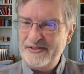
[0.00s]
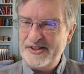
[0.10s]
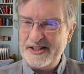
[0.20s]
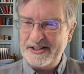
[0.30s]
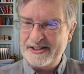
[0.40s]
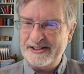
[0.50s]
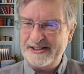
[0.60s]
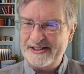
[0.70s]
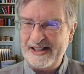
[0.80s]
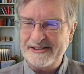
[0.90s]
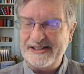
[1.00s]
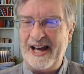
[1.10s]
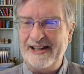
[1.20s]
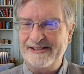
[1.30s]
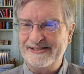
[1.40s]
of Genesis, it says
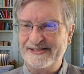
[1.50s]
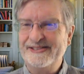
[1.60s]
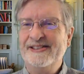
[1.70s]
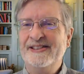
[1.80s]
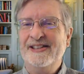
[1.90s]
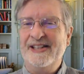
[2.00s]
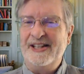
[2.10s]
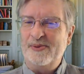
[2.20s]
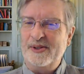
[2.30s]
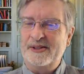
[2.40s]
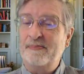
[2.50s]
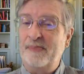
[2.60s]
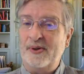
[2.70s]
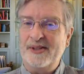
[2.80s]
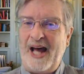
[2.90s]
that. He wants to
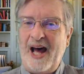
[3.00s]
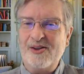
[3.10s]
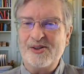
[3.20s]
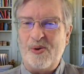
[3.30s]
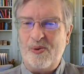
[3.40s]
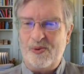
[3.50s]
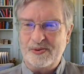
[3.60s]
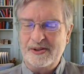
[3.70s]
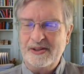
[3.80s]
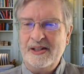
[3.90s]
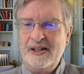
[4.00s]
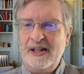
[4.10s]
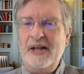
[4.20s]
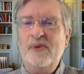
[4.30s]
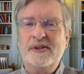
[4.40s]
build a household
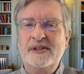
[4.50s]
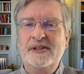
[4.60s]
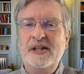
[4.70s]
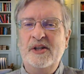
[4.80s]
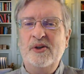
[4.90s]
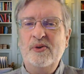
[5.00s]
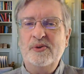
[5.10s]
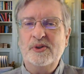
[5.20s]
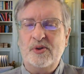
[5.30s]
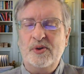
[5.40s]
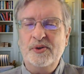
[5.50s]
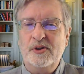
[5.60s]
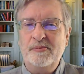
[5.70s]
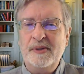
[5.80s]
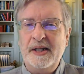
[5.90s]
and he wants to see who is going
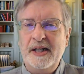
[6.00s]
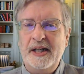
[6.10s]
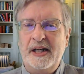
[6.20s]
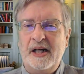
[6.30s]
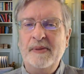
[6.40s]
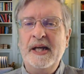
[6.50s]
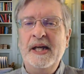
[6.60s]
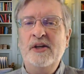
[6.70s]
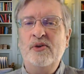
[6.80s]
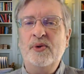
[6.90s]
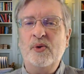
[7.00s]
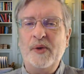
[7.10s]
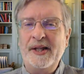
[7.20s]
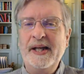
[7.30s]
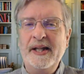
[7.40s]
to be coming into it
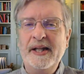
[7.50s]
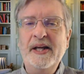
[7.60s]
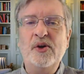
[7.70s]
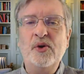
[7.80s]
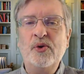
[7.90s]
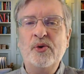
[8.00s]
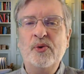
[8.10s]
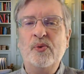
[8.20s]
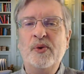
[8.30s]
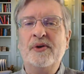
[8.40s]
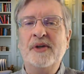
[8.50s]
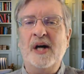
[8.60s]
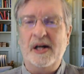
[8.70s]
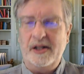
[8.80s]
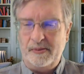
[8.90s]
willingly and who will
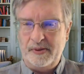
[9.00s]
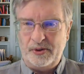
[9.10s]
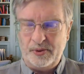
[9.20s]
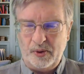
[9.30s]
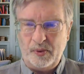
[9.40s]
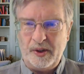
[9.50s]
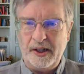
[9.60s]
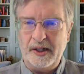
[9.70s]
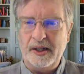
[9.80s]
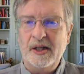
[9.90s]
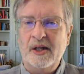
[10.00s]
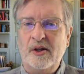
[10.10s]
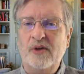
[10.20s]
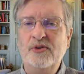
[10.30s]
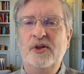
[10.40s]
not come into it willingly.
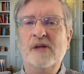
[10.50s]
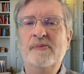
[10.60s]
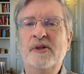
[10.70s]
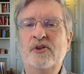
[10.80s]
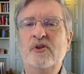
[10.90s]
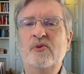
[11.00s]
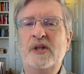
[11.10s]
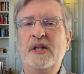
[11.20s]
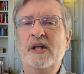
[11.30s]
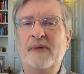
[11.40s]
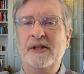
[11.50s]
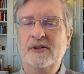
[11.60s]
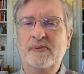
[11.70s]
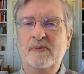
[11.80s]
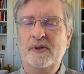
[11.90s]
Those who come into willing by
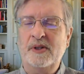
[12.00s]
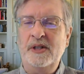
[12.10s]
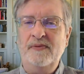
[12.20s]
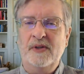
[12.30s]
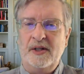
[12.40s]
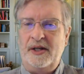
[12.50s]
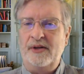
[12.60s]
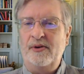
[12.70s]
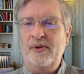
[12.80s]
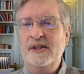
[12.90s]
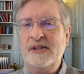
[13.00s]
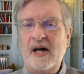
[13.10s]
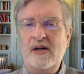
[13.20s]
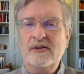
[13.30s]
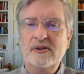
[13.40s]
simple belief enter in his
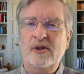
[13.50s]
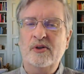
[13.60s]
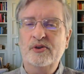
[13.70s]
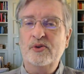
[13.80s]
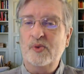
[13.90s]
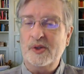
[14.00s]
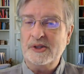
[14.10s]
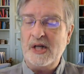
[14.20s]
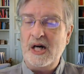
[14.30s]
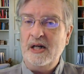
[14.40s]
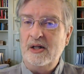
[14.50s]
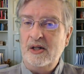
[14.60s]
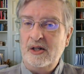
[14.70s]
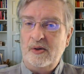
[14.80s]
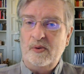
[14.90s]
house, and those who will not
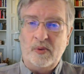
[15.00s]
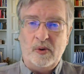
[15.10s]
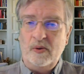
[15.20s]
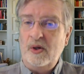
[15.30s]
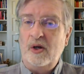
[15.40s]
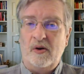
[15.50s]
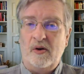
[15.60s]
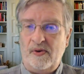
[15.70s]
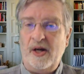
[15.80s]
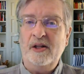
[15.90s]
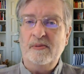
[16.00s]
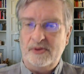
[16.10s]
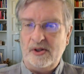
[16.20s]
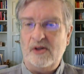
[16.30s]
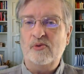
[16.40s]
will find
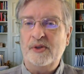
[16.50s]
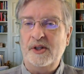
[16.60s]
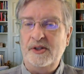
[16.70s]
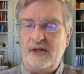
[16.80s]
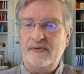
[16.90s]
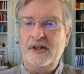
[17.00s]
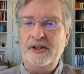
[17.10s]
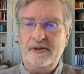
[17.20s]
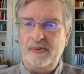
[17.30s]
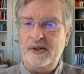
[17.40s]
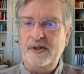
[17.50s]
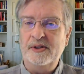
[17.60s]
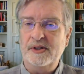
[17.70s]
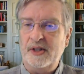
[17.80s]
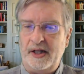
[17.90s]
themselves with the devil and his
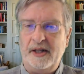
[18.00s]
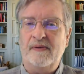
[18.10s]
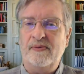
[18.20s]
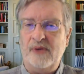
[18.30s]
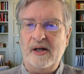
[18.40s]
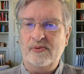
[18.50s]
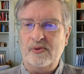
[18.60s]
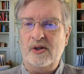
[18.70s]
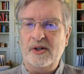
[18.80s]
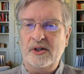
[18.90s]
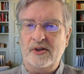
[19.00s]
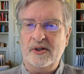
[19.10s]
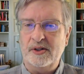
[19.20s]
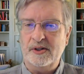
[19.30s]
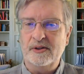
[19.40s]
minions in the lake of fire for all
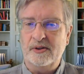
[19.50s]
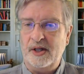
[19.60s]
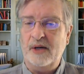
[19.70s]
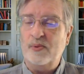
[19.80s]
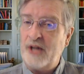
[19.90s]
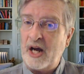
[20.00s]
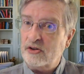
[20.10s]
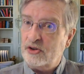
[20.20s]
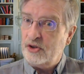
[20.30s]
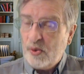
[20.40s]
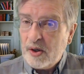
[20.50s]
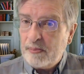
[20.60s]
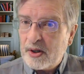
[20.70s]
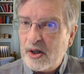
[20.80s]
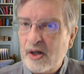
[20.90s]
eternity. Okay, which house do you want to
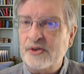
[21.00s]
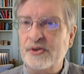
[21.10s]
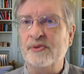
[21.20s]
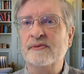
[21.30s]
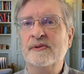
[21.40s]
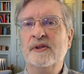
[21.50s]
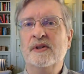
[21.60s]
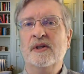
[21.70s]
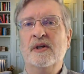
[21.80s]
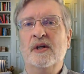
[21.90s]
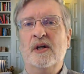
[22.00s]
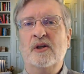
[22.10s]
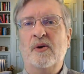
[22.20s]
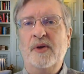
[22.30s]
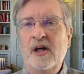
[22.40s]
belong to?
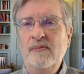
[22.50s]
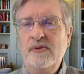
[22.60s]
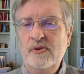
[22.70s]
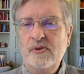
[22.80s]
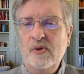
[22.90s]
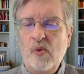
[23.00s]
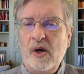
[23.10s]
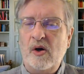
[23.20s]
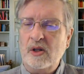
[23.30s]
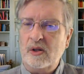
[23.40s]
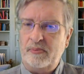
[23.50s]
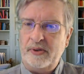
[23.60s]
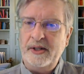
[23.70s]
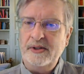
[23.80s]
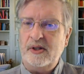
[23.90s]
So he comes to the well, the
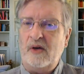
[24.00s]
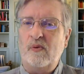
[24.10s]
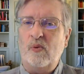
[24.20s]
place of